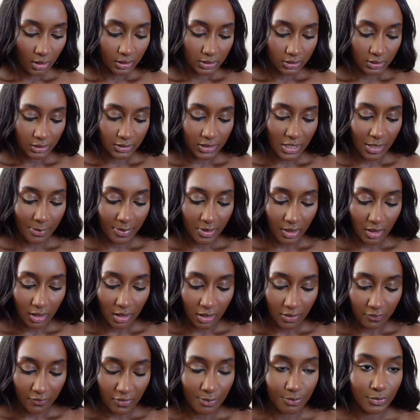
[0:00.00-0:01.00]
To top it
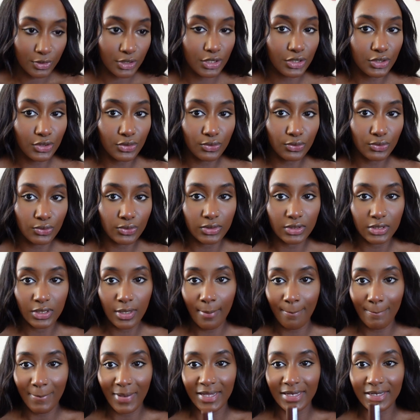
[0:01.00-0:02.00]
off, I'm going to use
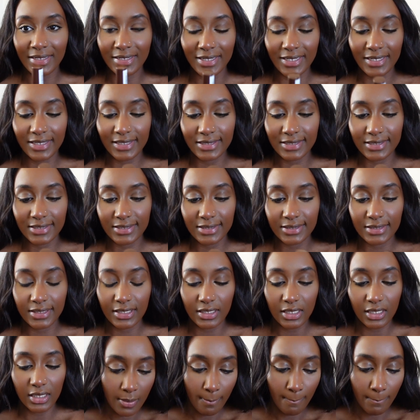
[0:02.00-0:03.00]
my NYX
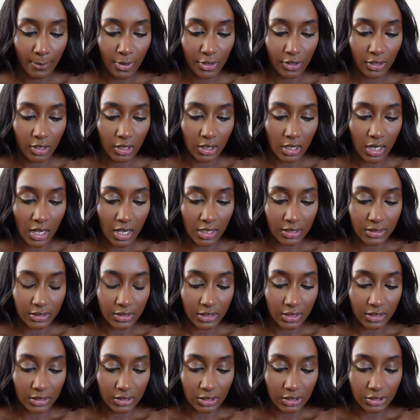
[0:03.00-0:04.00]
Butter Gloss
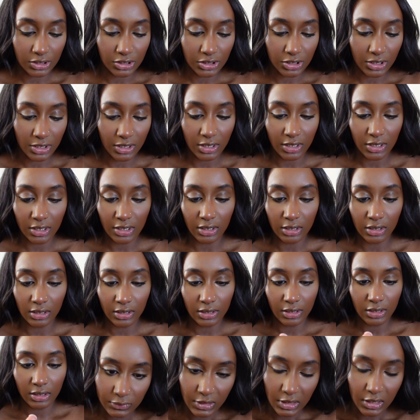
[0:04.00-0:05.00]
in the
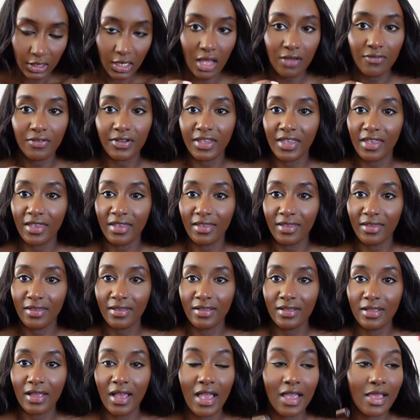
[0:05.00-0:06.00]
shade Lava Cake.
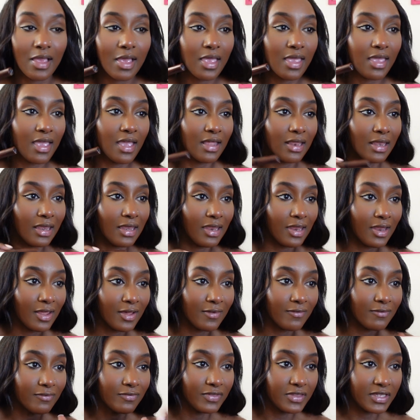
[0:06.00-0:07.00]
I
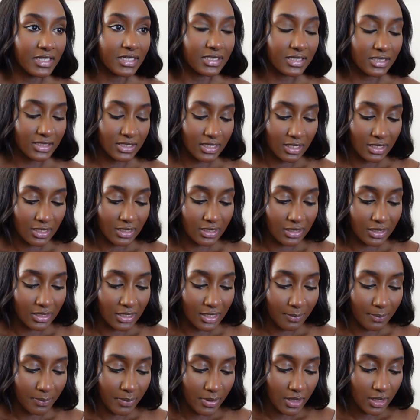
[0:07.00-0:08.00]
love this
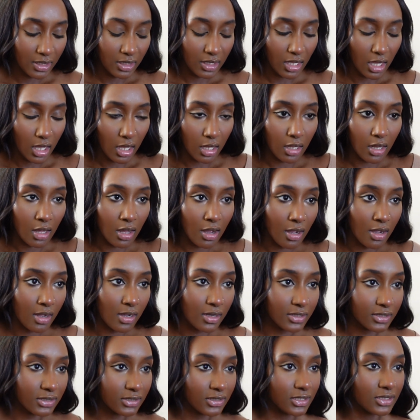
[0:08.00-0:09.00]
lip
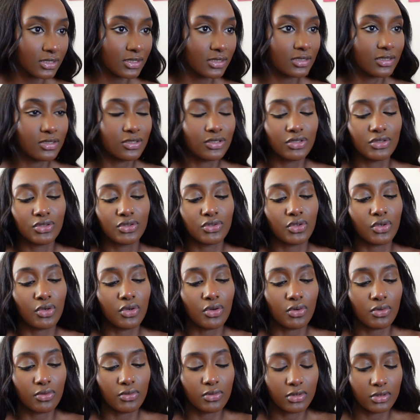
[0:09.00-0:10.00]
gloss. It's
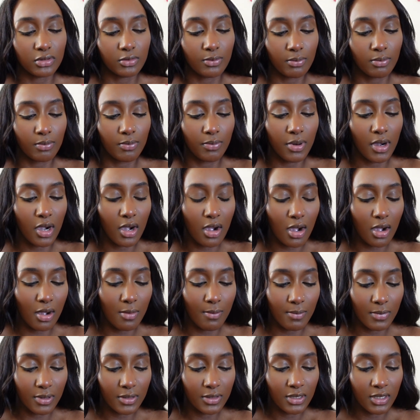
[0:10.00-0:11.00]
so
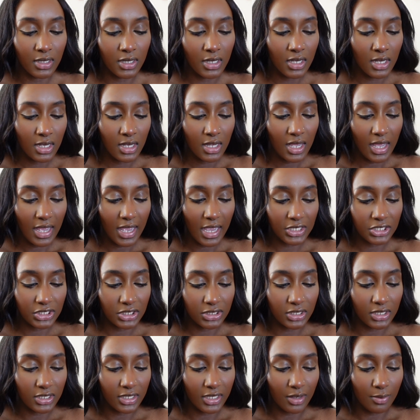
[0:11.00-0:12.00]
bomb. I
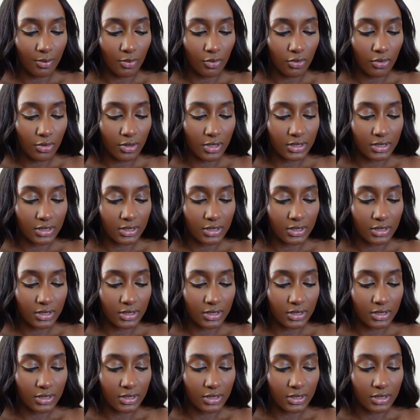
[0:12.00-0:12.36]
actually need to get more.